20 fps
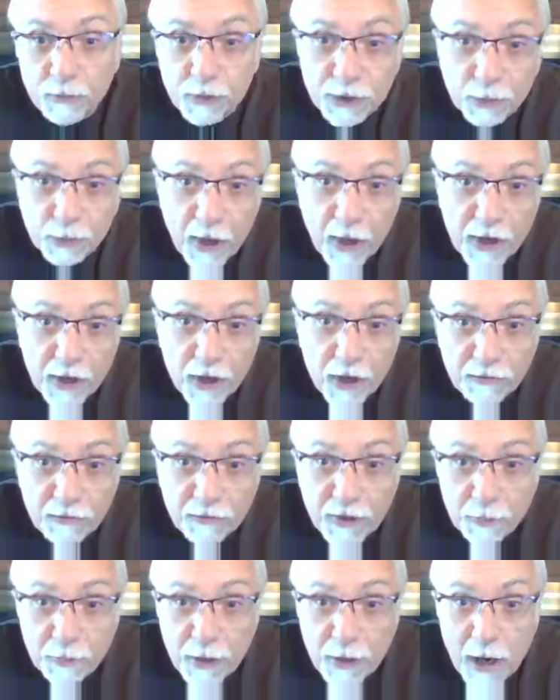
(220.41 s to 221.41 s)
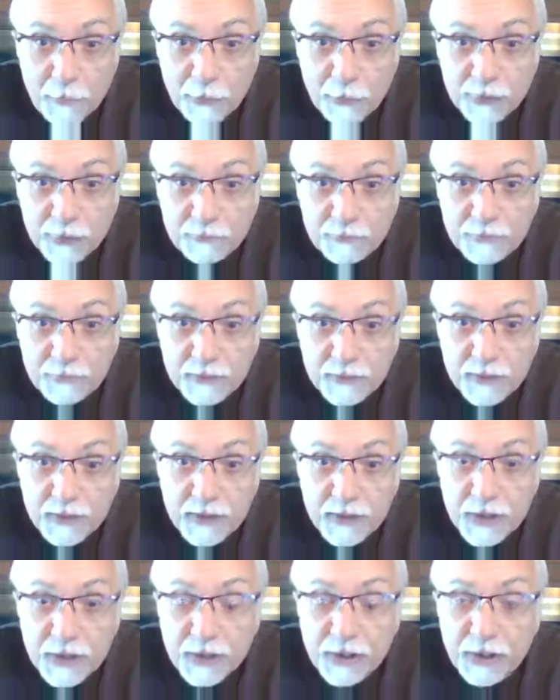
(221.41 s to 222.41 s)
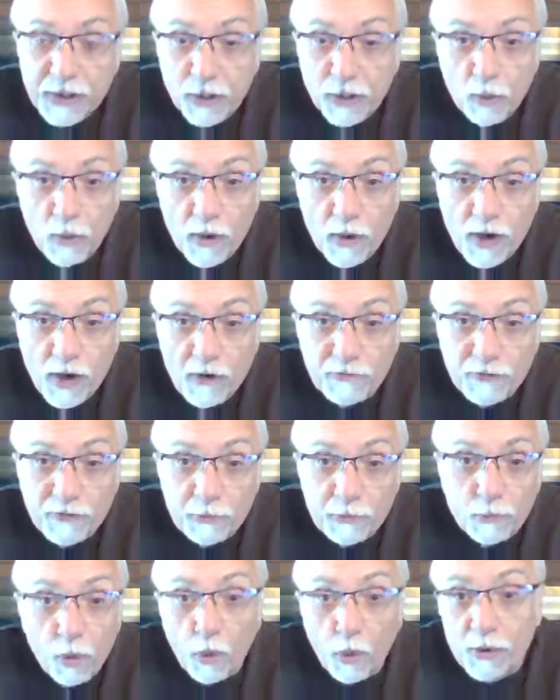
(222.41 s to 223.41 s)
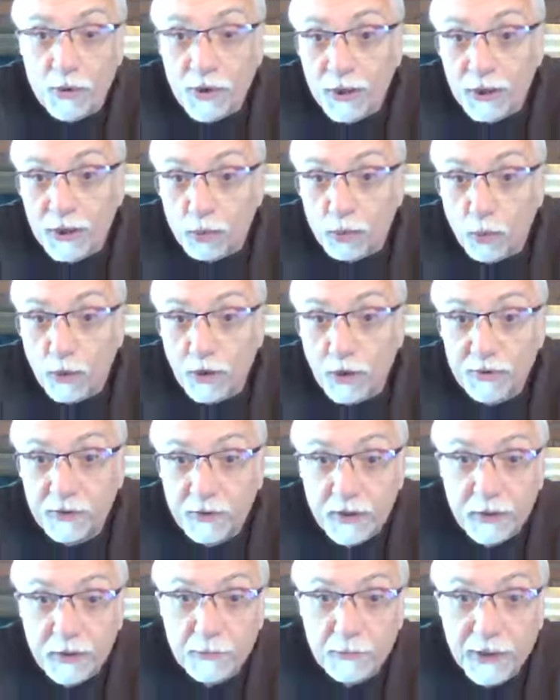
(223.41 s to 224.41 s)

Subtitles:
When you write an offer on a property, you don't want to offer more than it's worth,